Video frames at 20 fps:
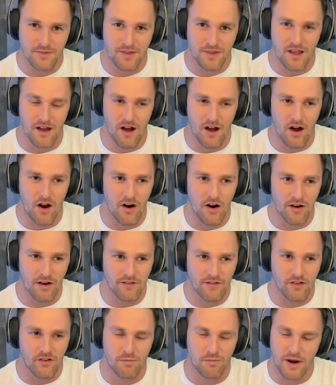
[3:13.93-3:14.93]
are
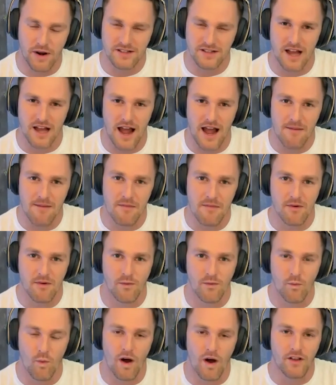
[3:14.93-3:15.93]
in the springtime.
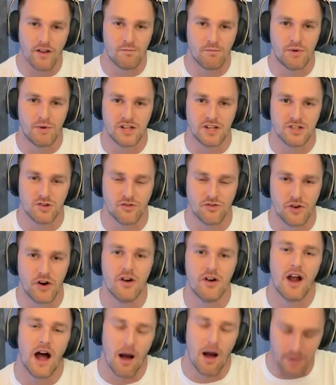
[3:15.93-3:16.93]
One is Bristol
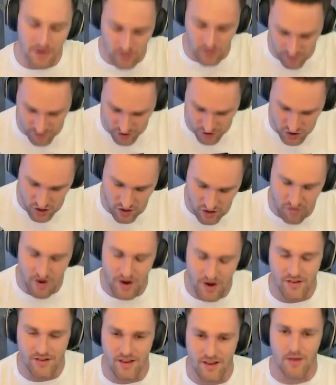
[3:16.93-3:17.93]
Dirt. I'll be doing the truck
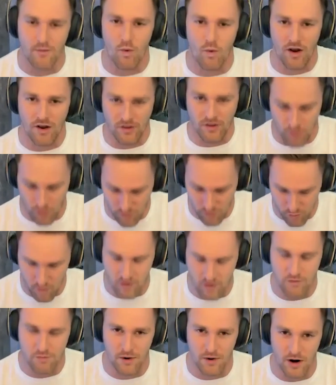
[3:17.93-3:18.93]
race, and one is North
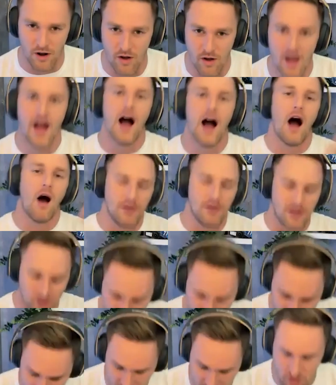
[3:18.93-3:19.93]
Wilkesboro. I'll be
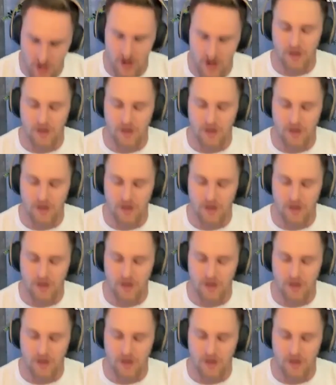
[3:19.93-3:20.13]
doing that truck